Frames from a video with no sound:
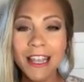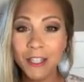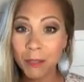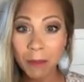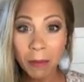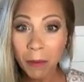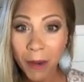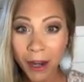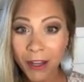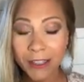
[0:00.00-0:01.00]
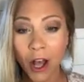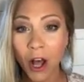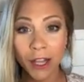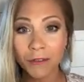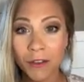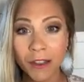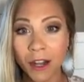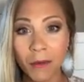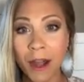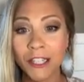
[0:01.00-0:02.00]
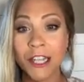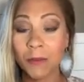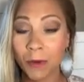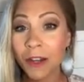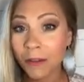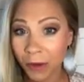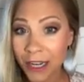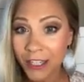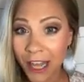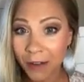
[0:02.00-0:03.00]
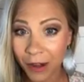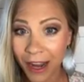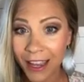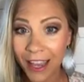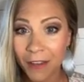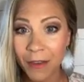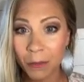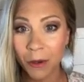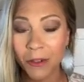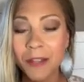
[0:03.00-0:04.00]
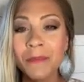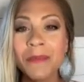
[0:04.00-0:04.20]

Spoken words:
Just be prepared because all of you that are watching will reach that rank of Emerald.